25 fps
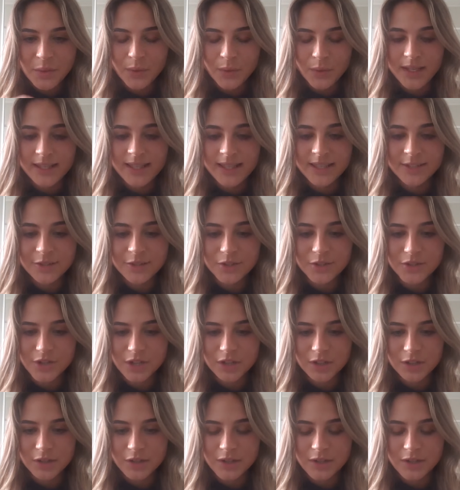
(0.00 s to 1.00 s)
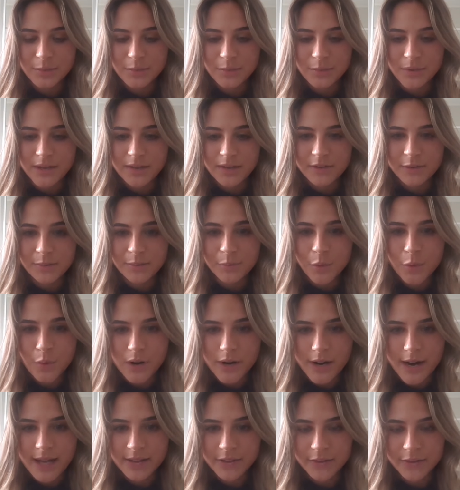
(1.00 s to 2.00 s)
we need to start looking even
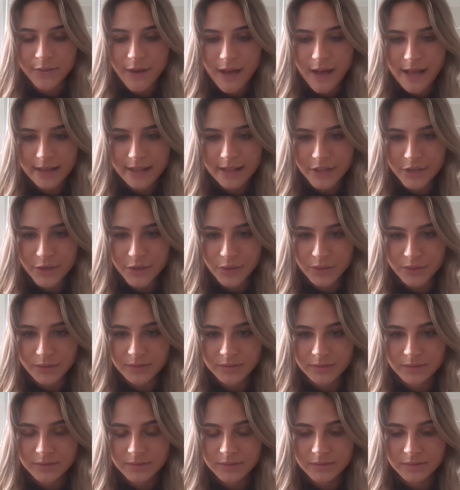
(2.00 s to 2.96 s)
more at value